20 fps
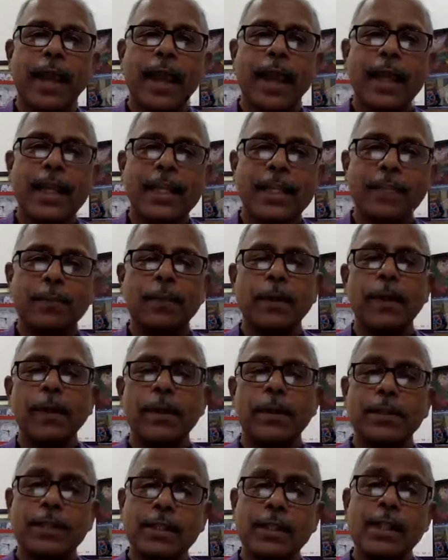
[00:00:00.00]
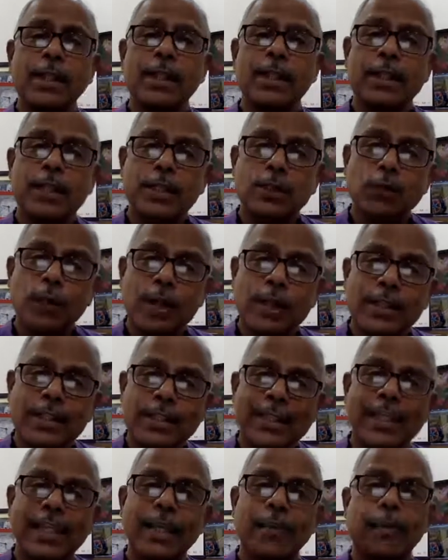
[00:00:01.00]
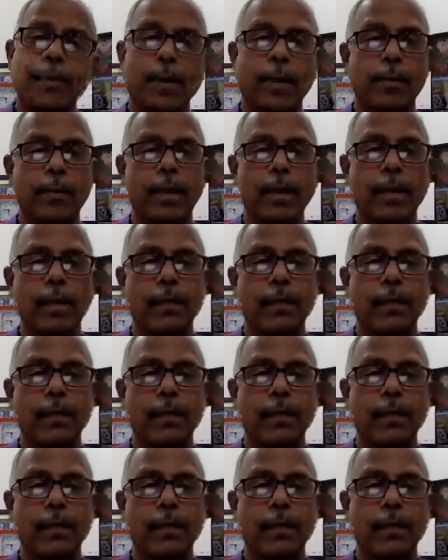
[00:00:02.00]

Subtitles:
experienced his Vatsalya Prema,